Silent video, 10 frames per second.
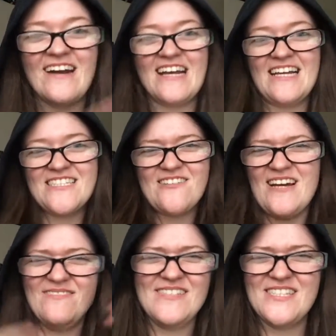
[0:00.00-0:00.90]
Guys, so
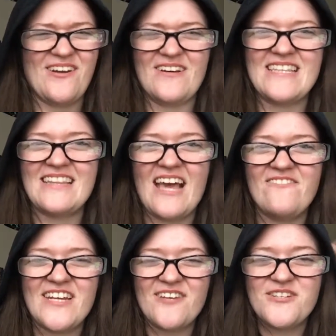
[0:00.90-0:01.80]
I'm sorry that
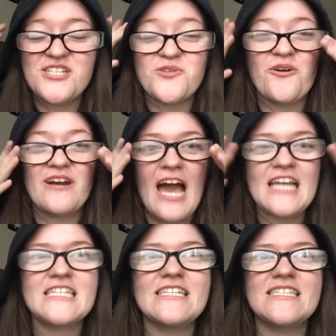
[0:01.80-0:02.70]
video is short.
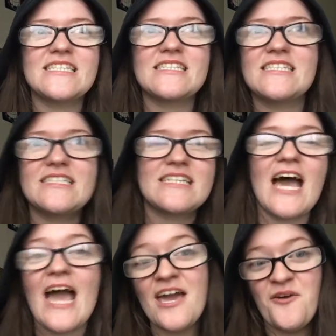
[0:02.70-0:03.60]

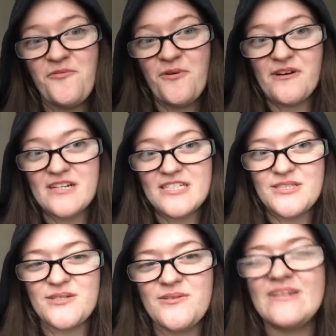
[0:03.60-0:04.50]
I have work
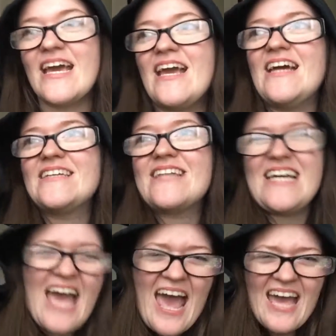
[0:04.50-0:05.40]
soon and
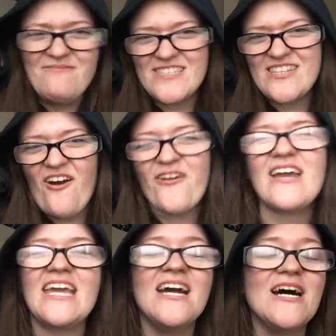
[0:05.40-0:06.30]
I'm
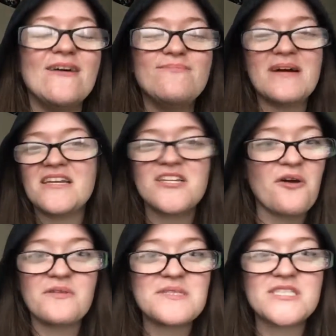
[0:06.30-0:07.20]
sorry, but you
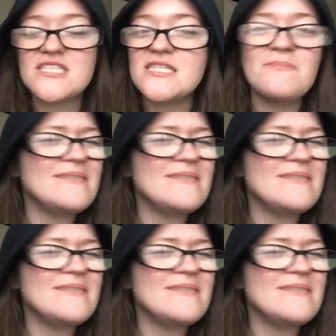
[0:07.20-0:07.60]
know, it's just some